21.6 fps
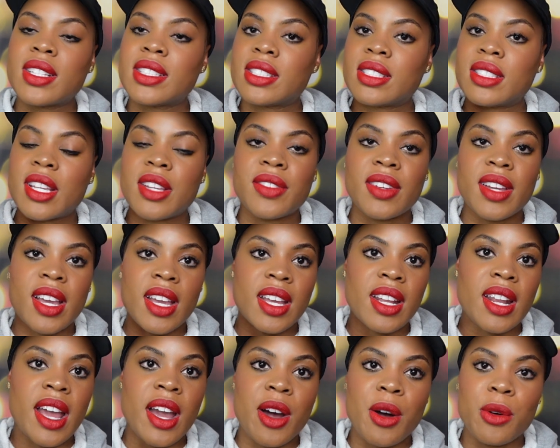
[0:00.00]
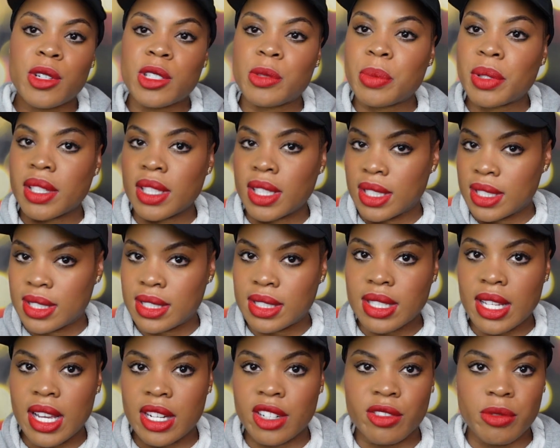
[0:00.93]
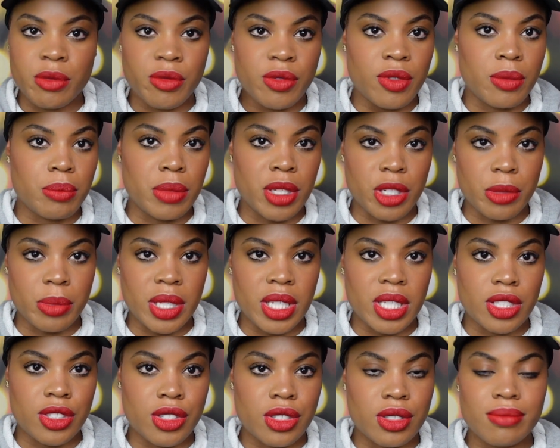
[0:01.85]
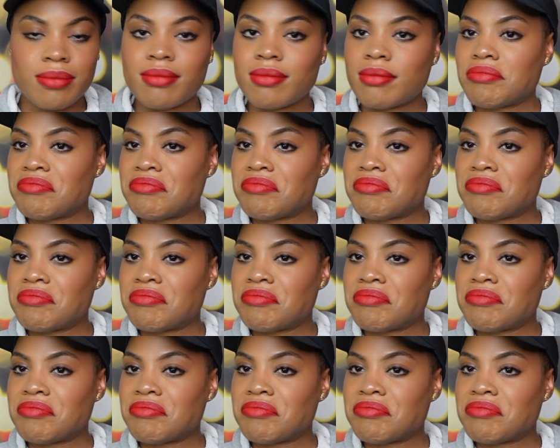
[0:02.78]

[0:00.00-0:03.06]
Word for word: seven, eight hours plus out of Bitter Peach.